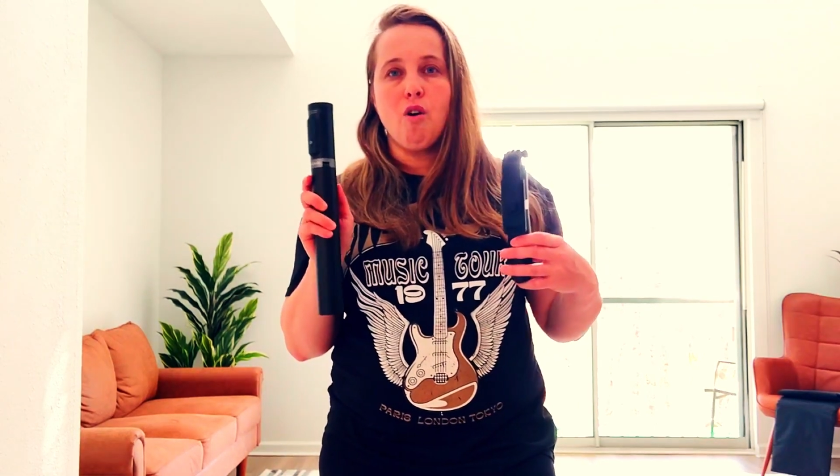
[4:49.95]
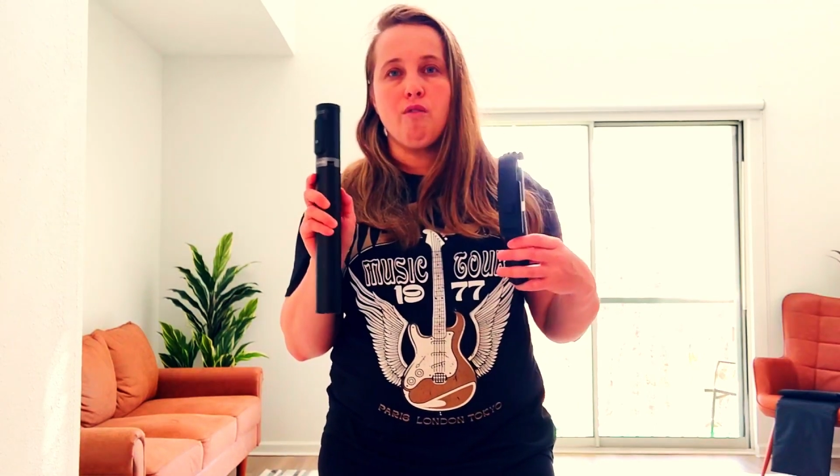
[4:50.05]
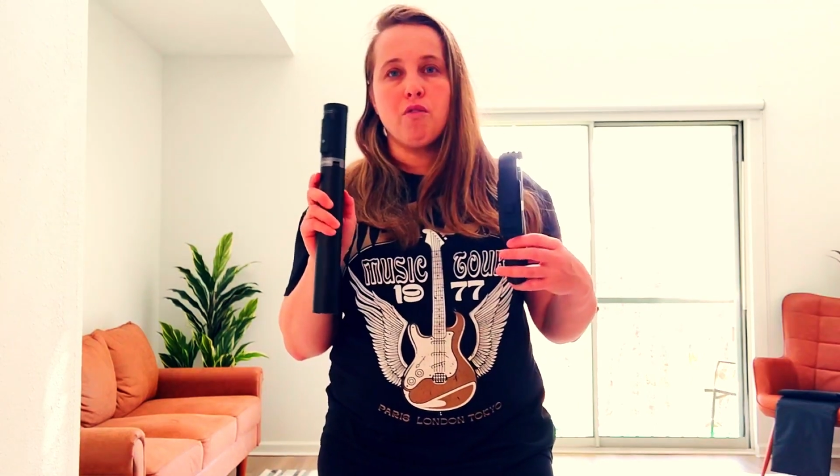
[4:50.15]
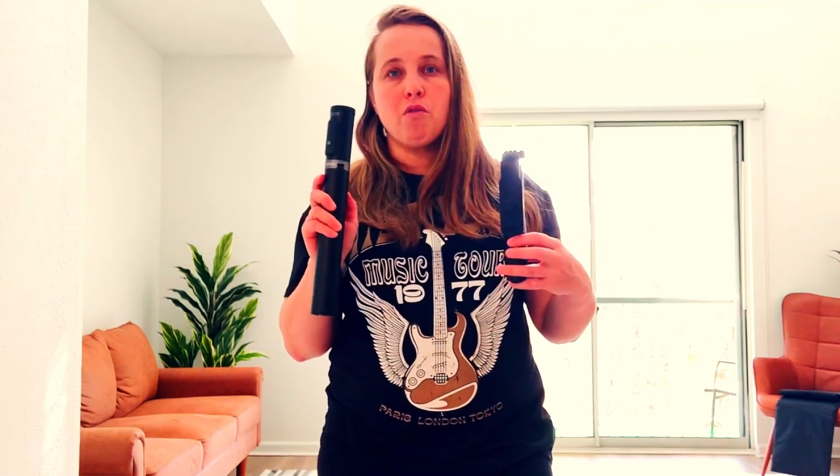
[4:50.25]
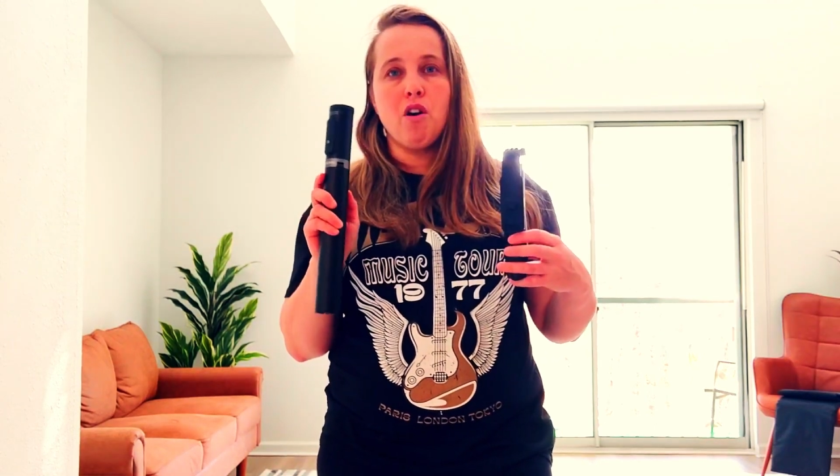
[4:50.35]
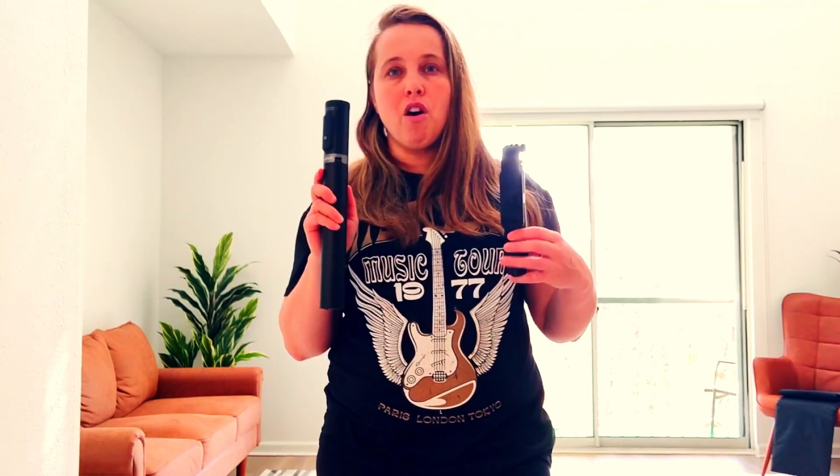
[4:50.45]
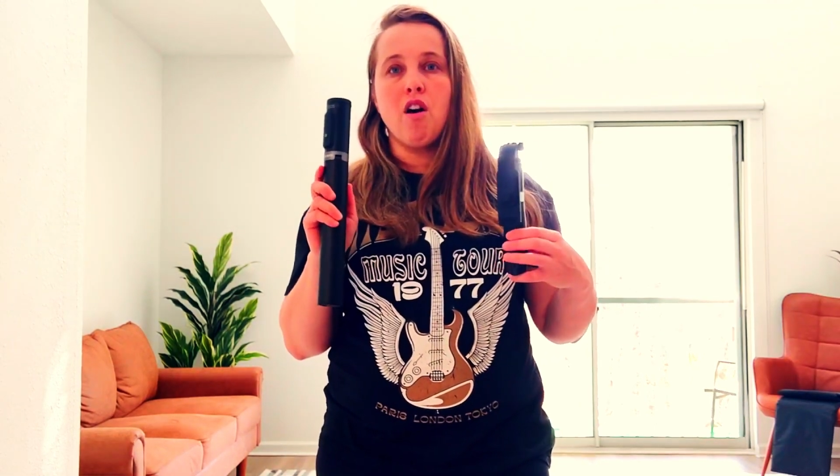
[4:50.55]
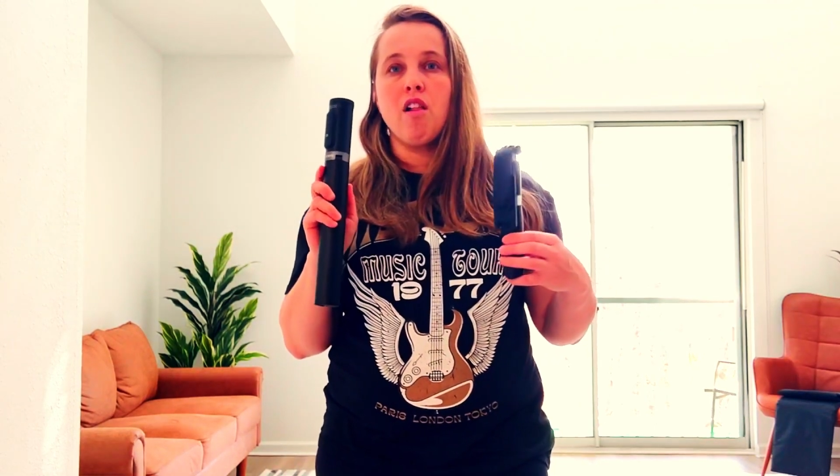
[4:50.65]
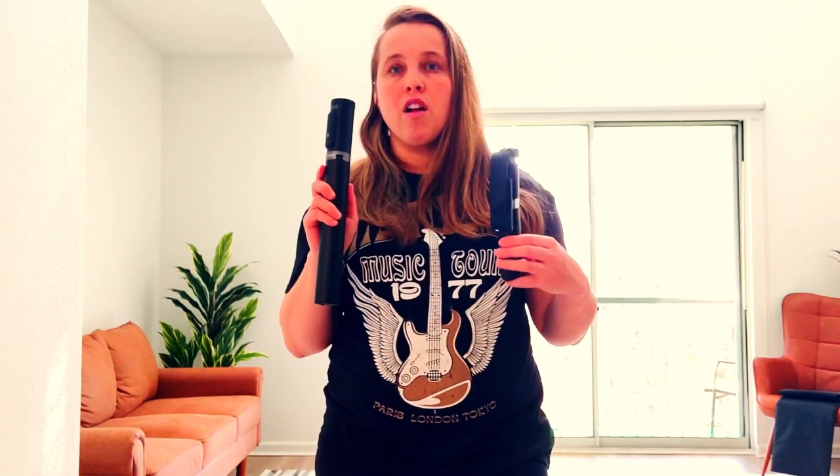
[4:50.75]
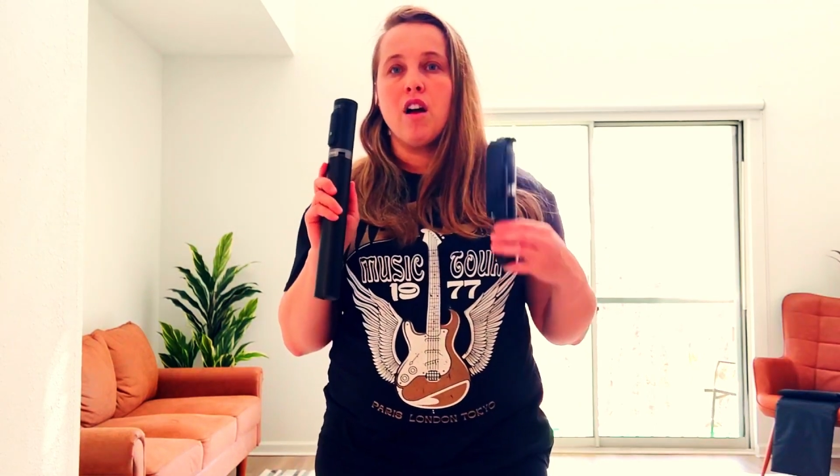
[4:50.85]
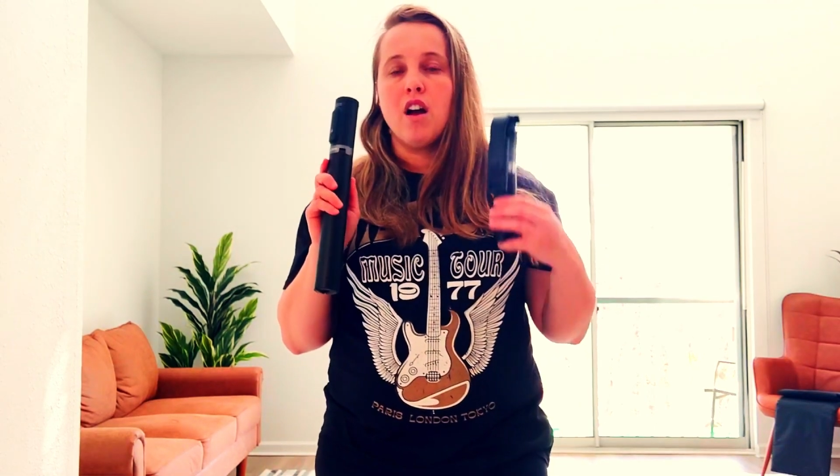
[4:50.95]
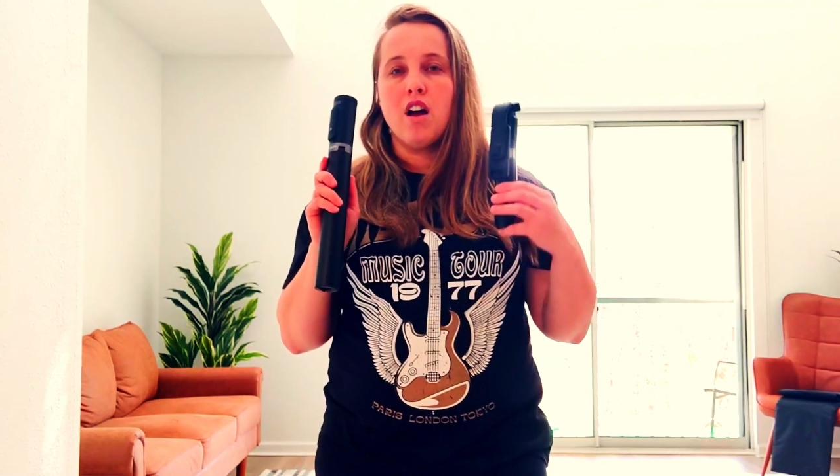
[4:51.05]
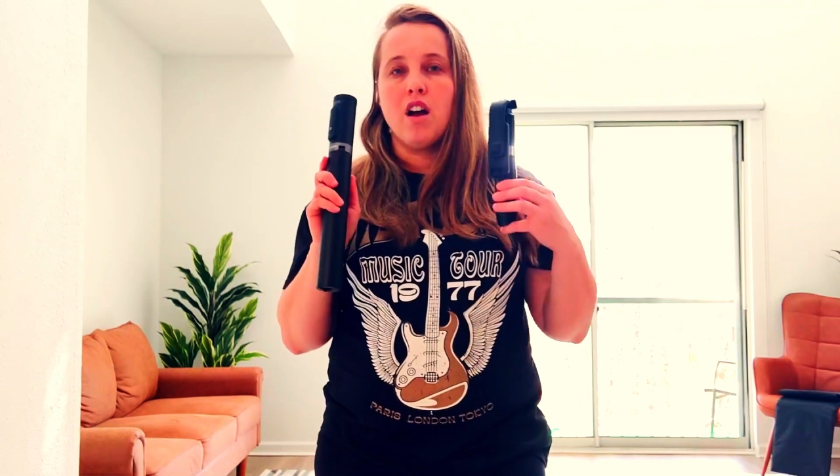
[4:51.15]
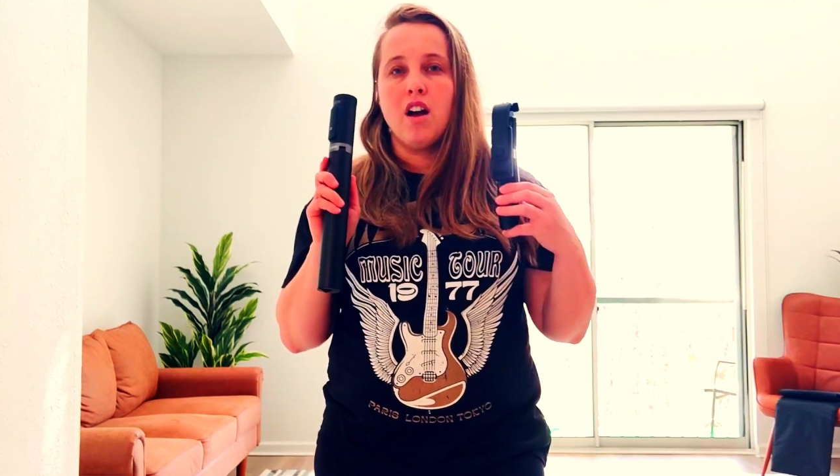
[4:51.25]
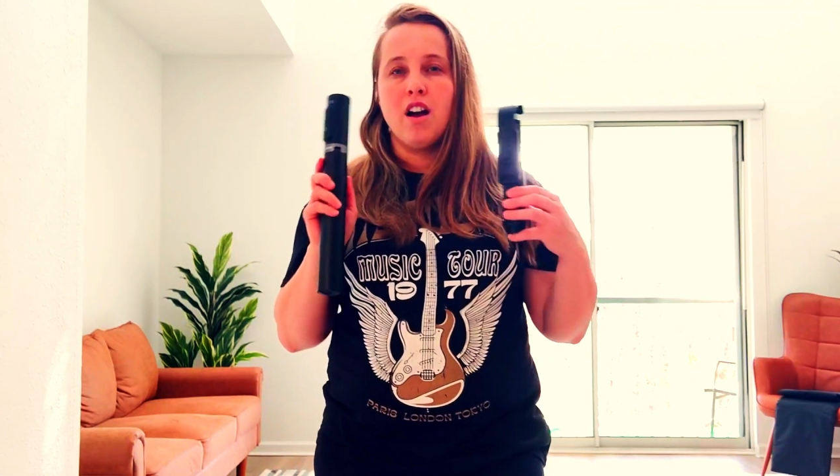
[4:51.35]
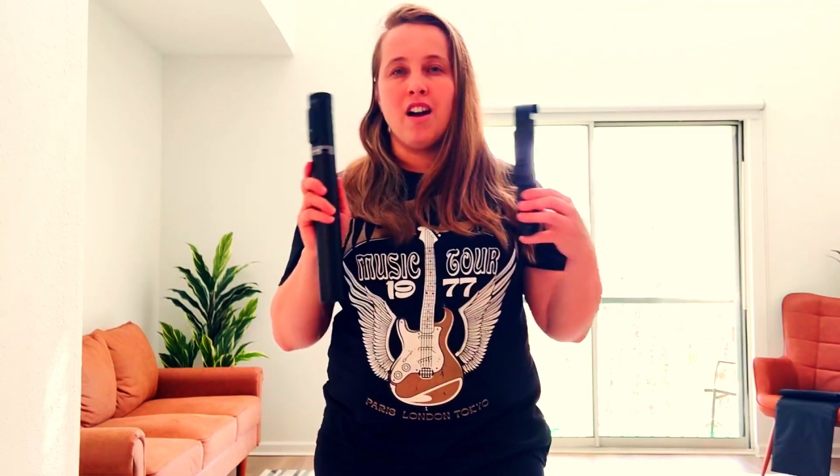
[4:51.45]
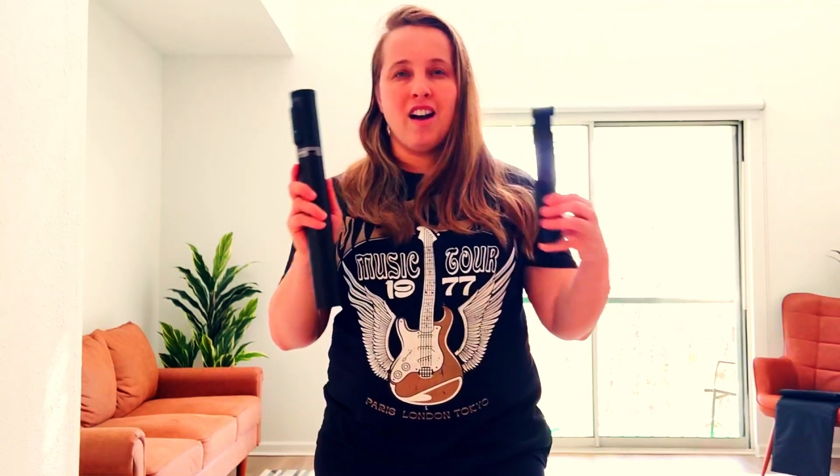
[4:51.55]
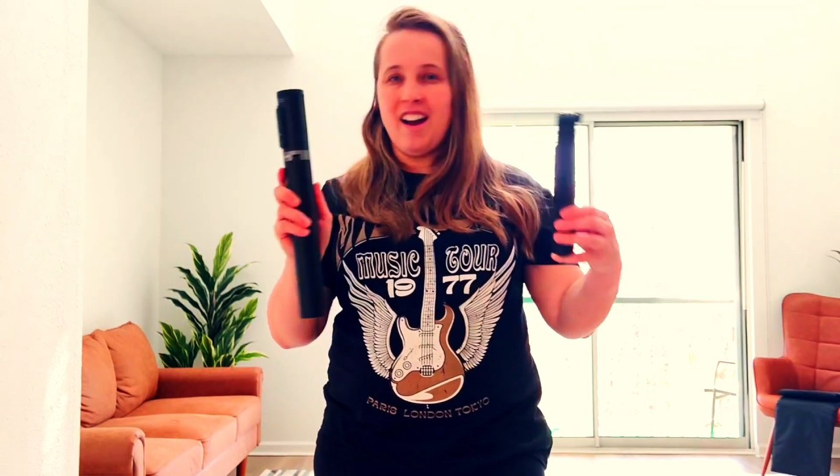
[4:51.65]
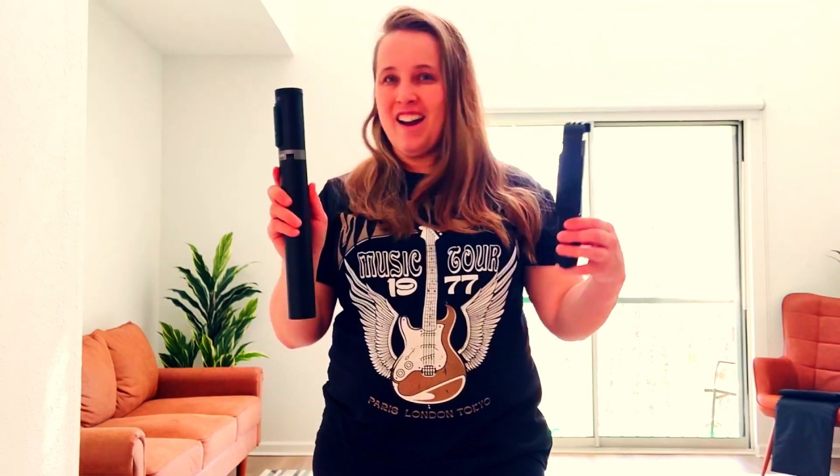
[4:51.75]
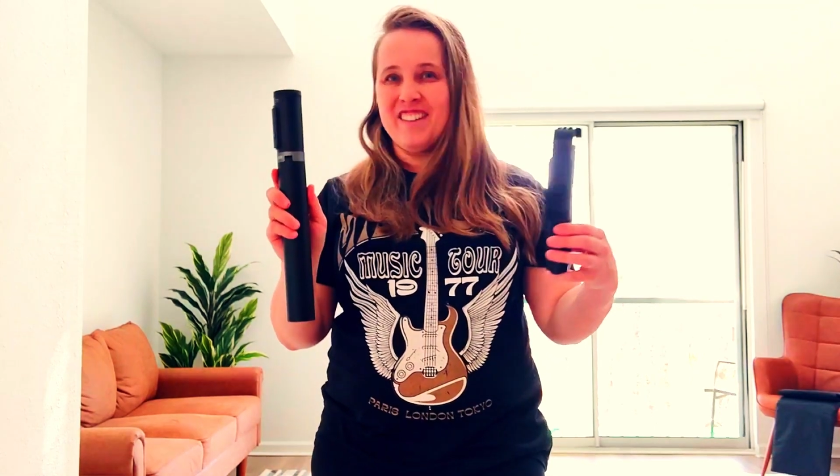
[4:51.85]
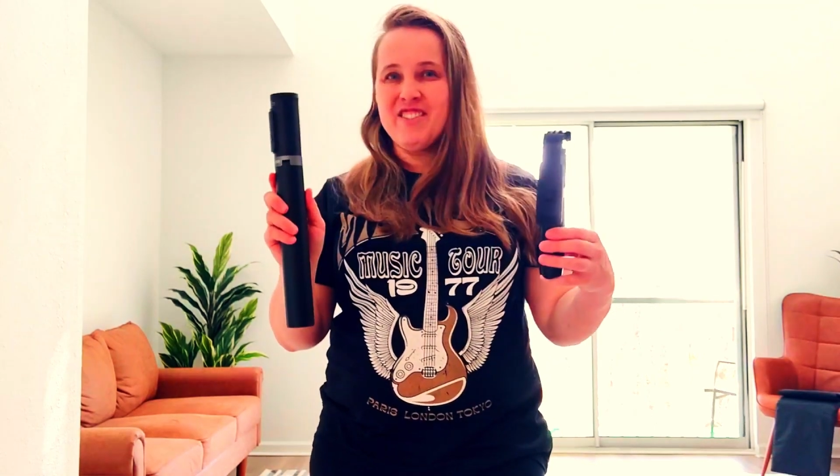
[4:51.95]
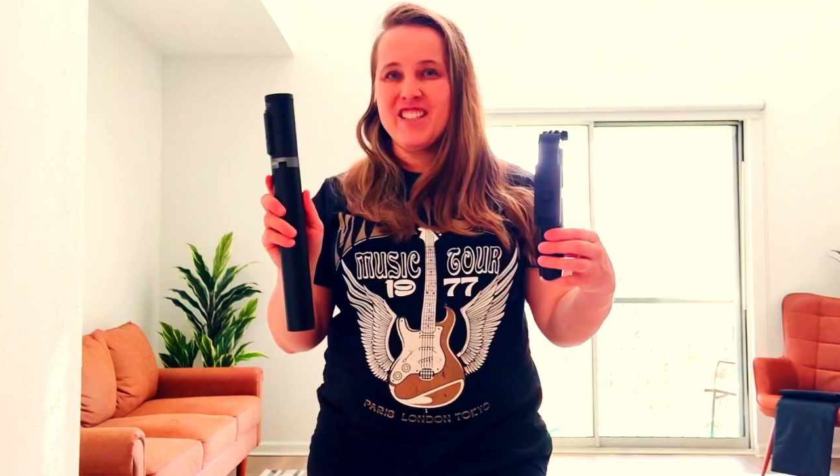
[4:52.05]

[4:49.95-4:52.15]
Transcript: Overall, I